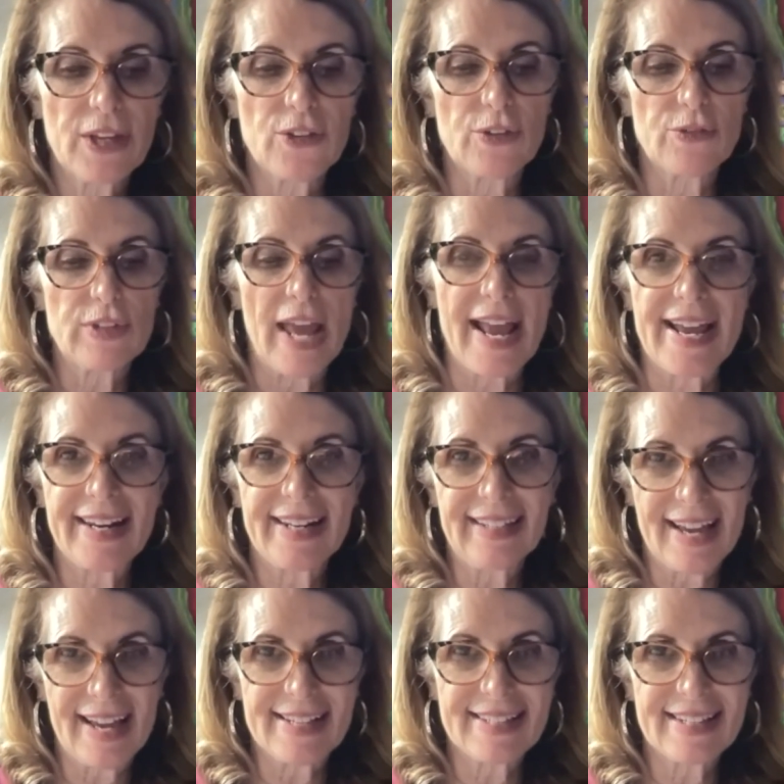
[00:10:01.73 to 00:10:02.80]
You have to
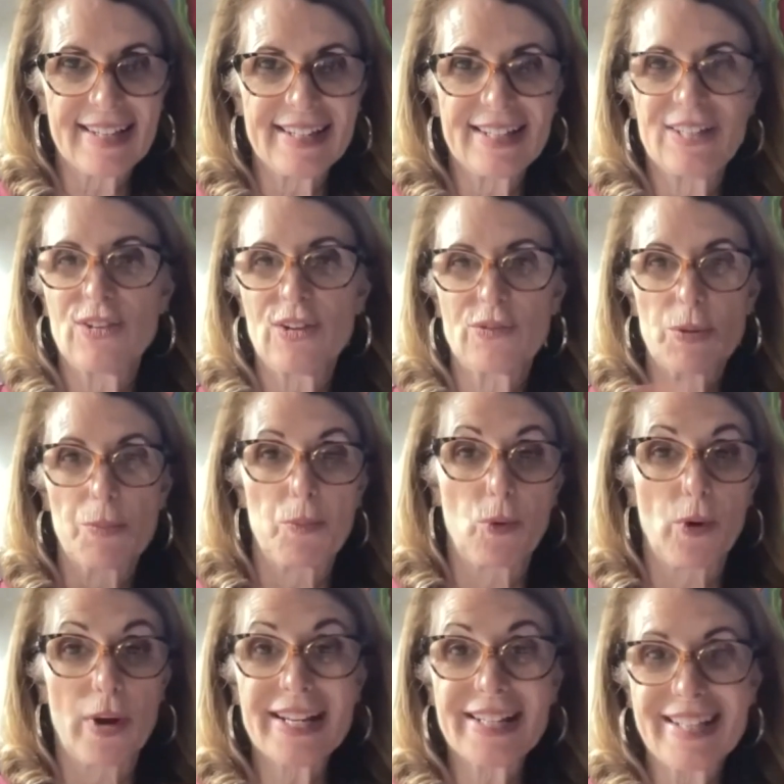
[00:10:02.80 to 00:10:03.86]
analyze it. You have to
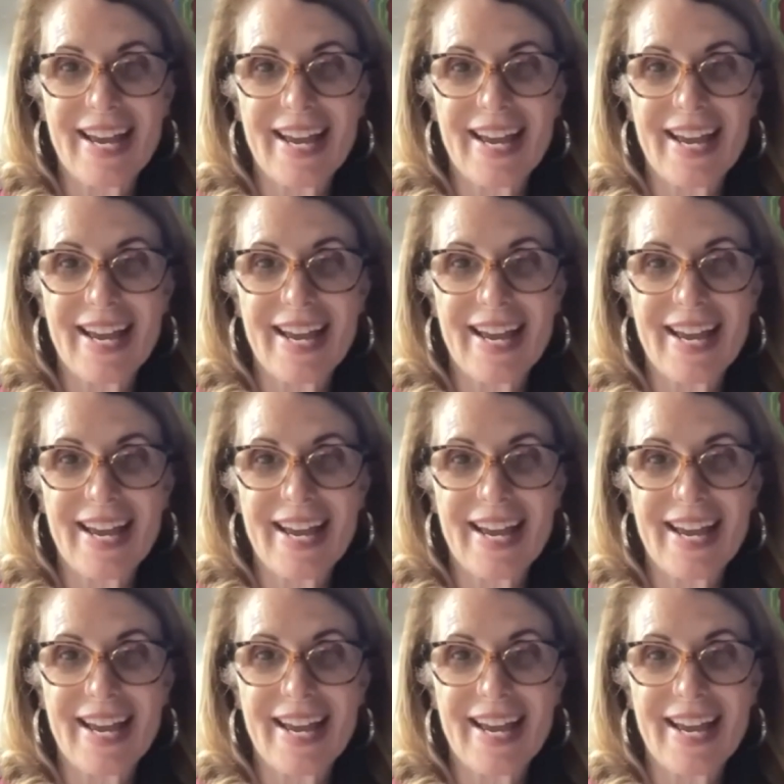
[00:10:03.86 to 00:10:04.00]
break